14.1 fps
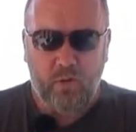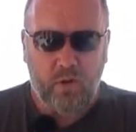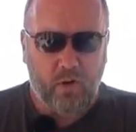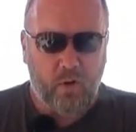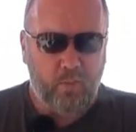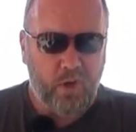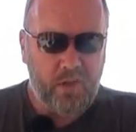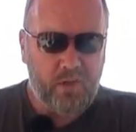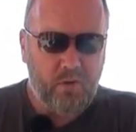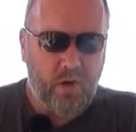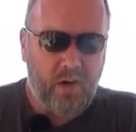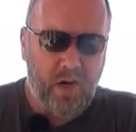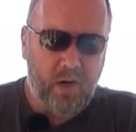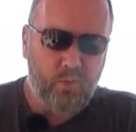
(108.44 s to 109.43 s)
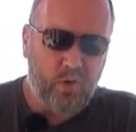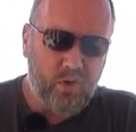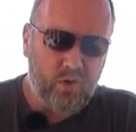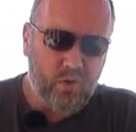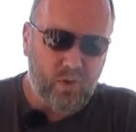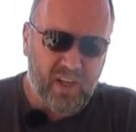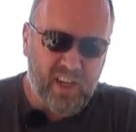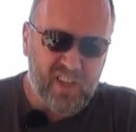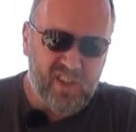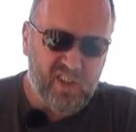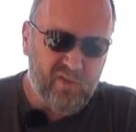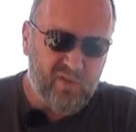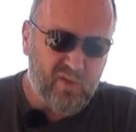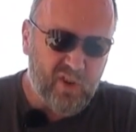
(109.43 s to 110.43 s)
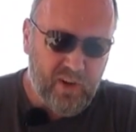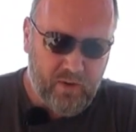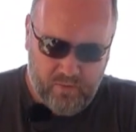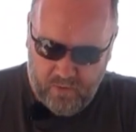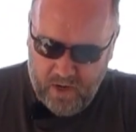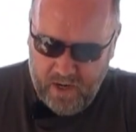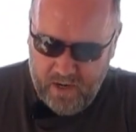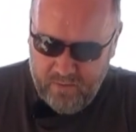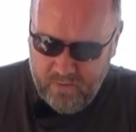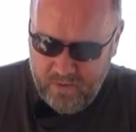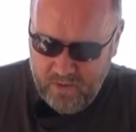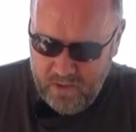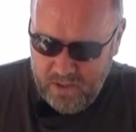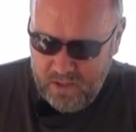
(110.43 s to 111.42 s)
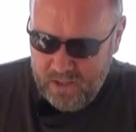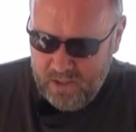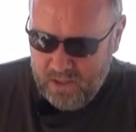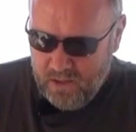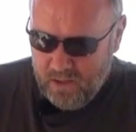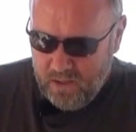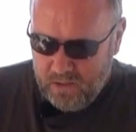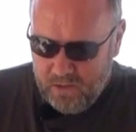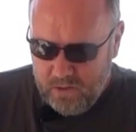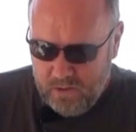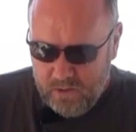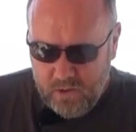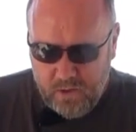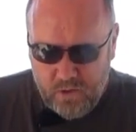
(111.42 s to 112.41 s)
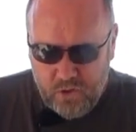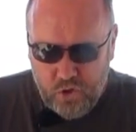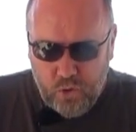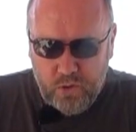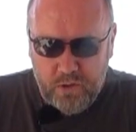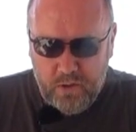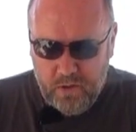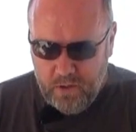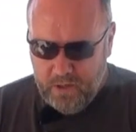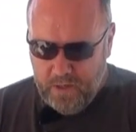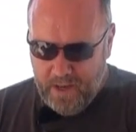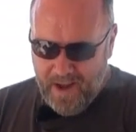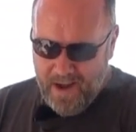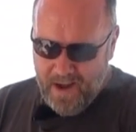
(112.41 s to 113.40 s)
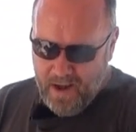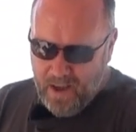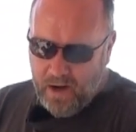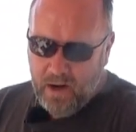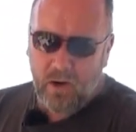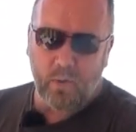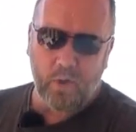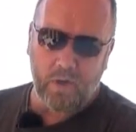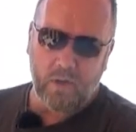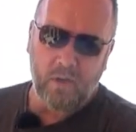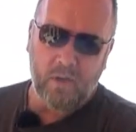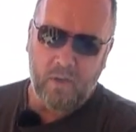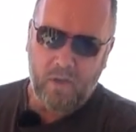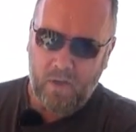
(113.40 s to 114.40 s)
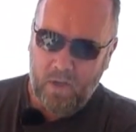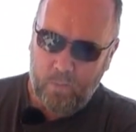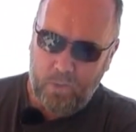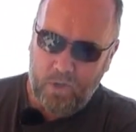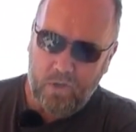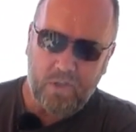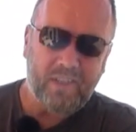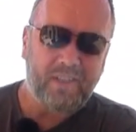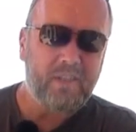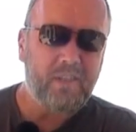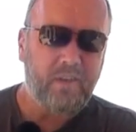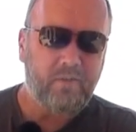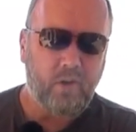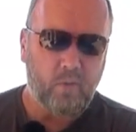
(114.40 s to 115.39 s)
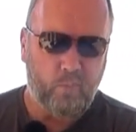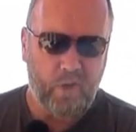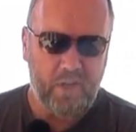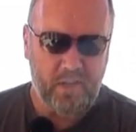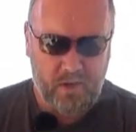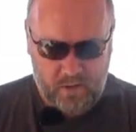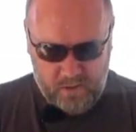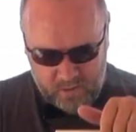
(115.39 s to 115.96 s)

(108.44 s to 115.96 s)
compared to our hybrid cool HC45. This is a lot shorter and narrower because it doesn't have a compressor.